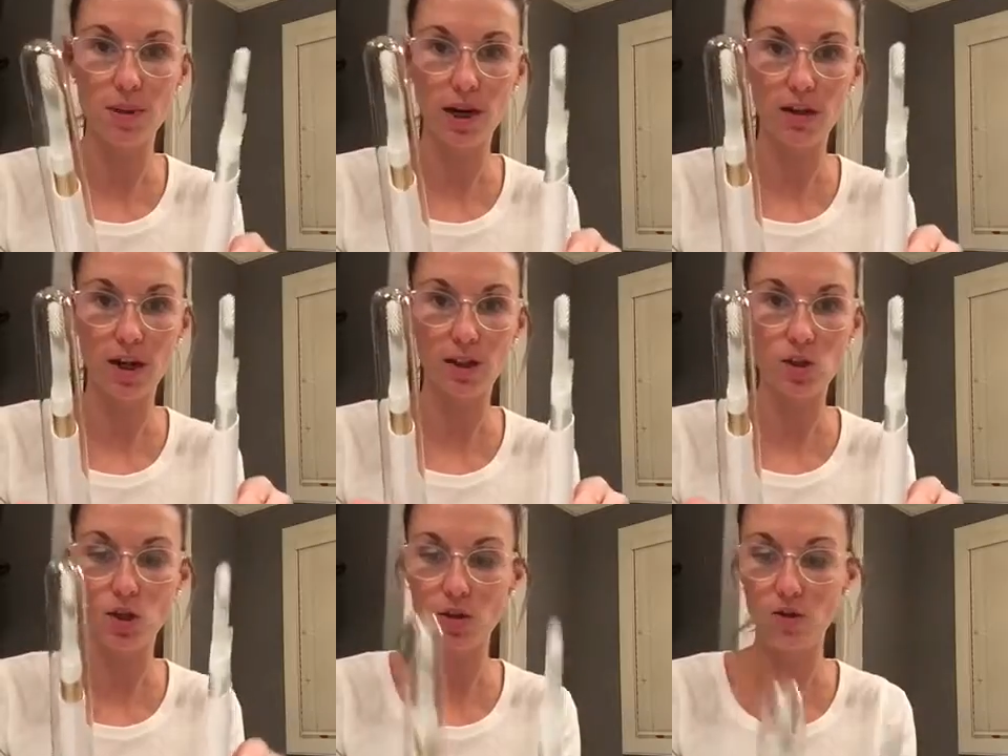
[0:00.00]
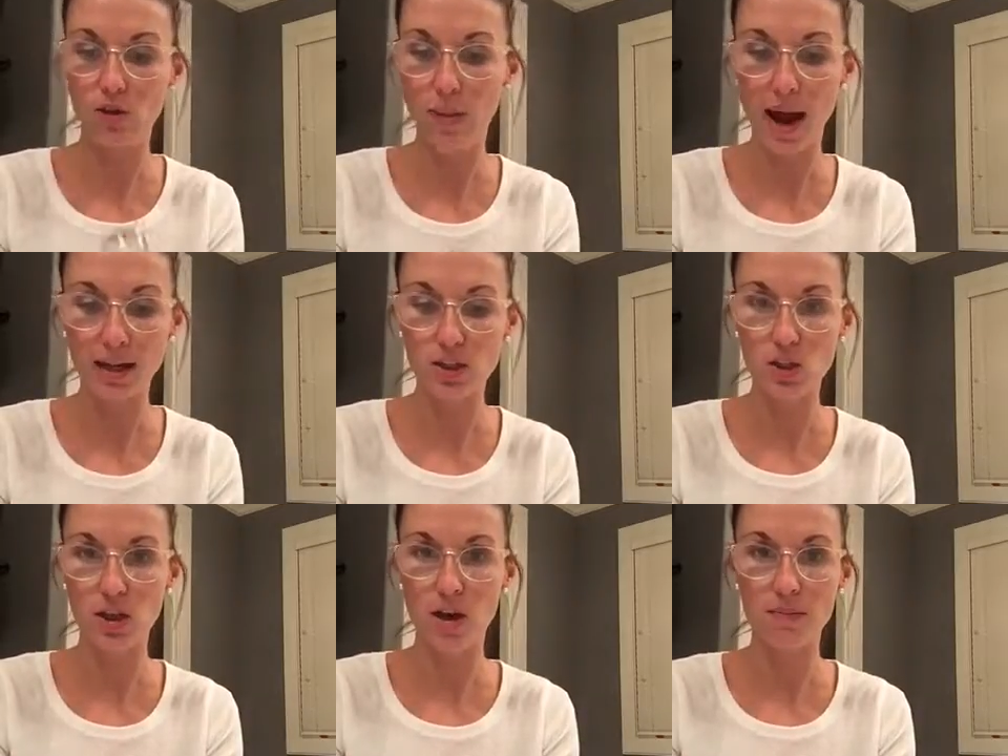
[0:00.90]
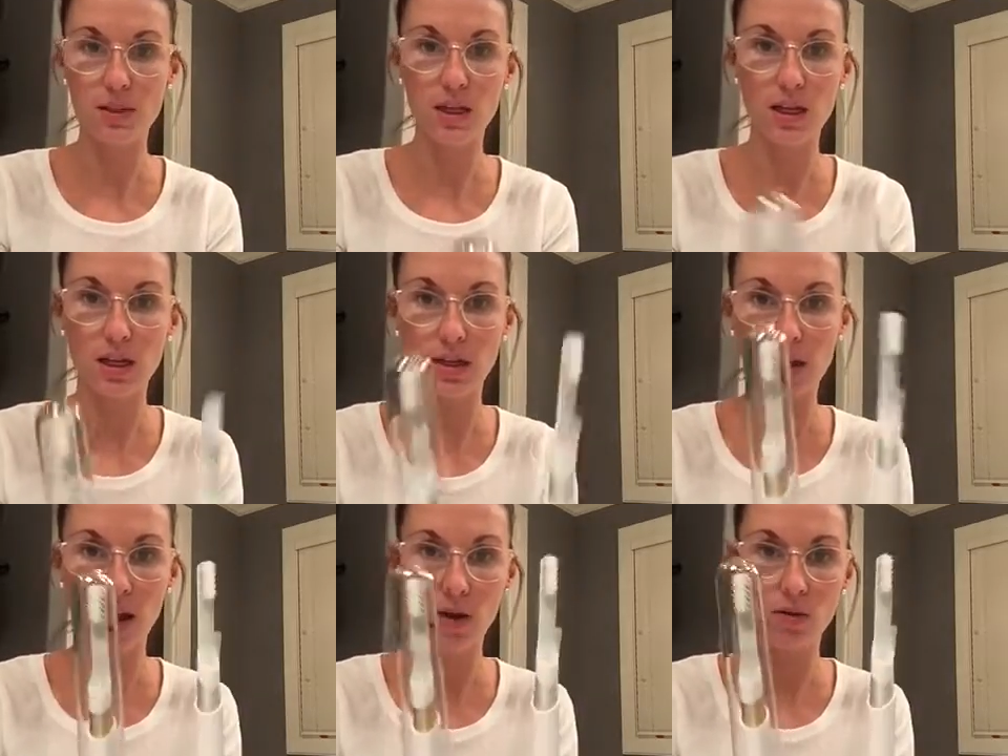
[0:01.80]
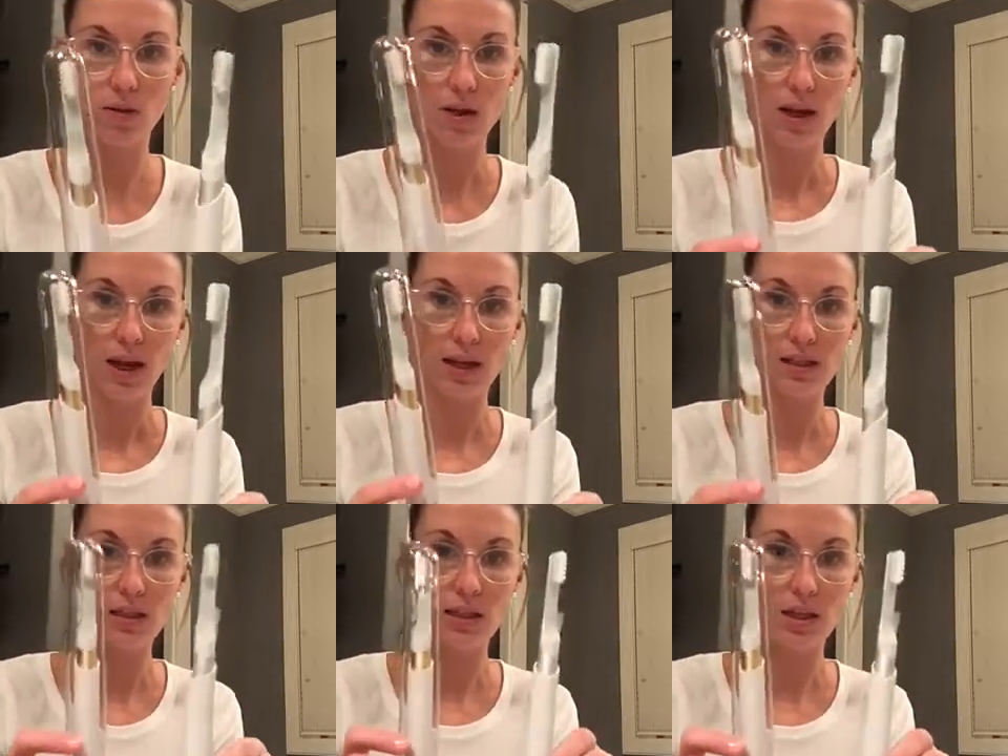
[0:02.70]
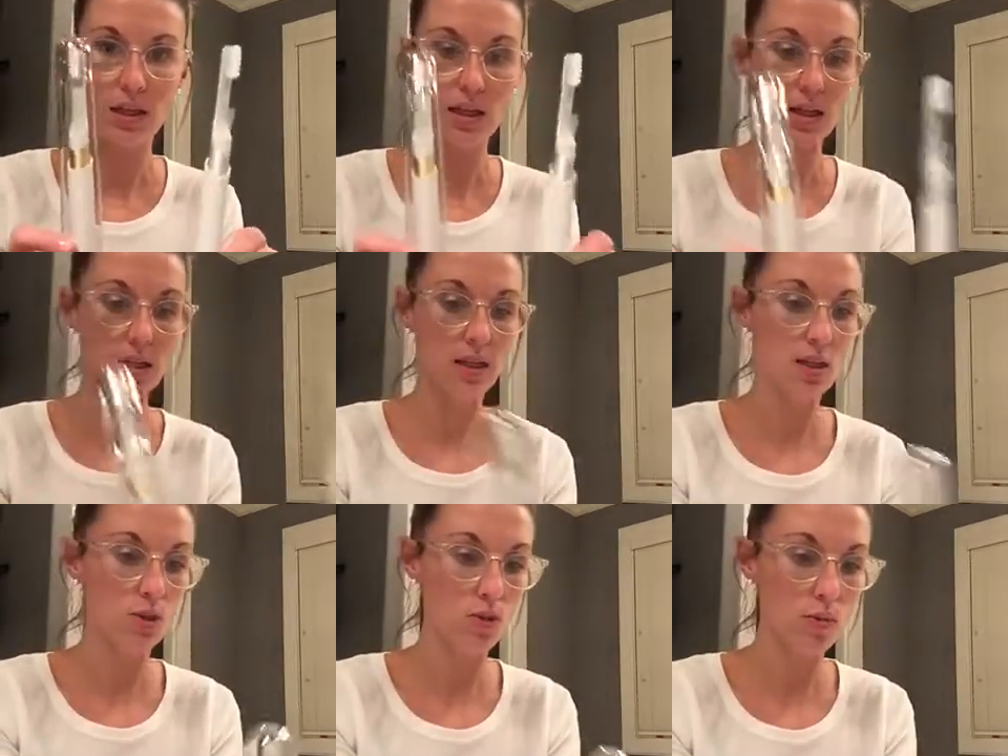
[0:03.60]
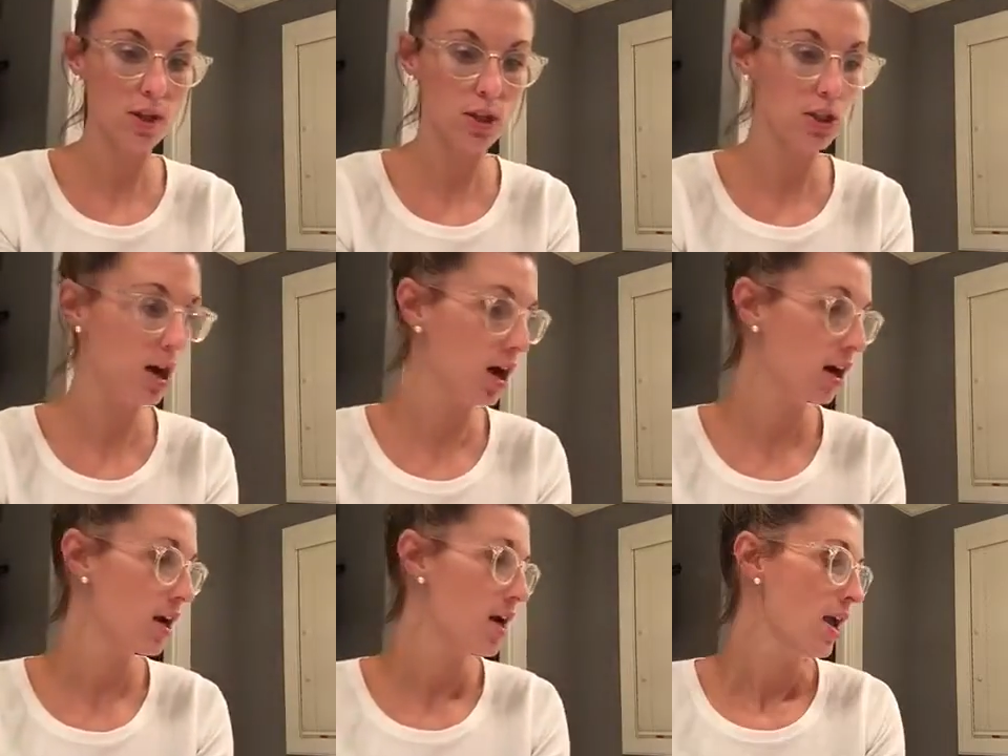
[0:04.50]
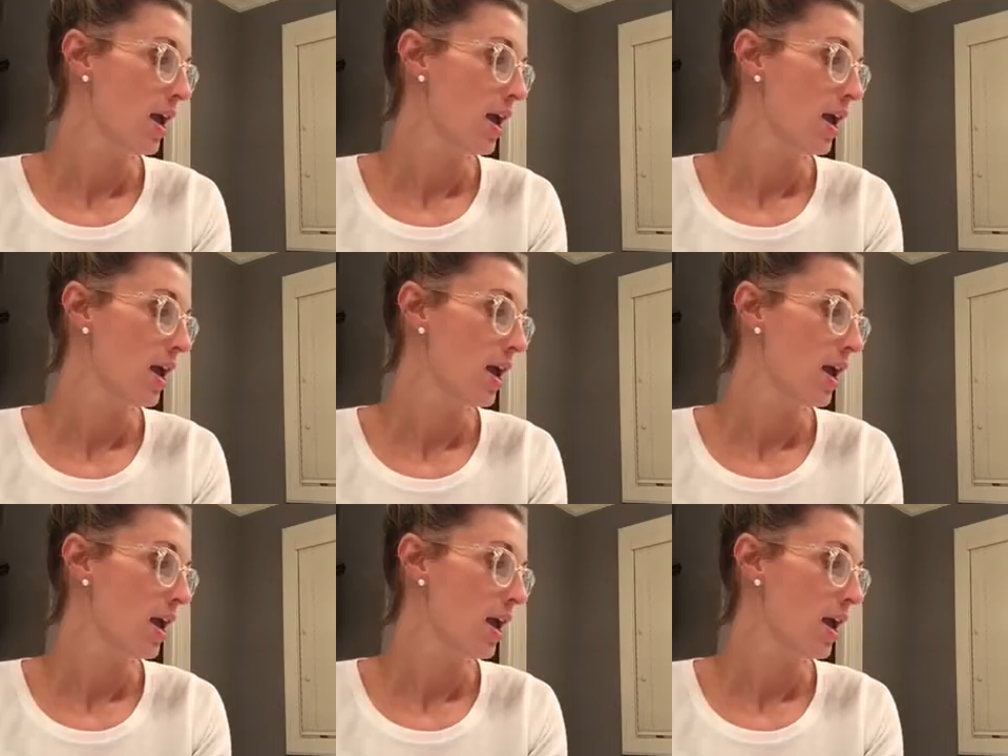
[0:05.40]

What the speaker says: but I thought I'd show you the package it comes in and how kind of sleek and easy these toothbrushes are.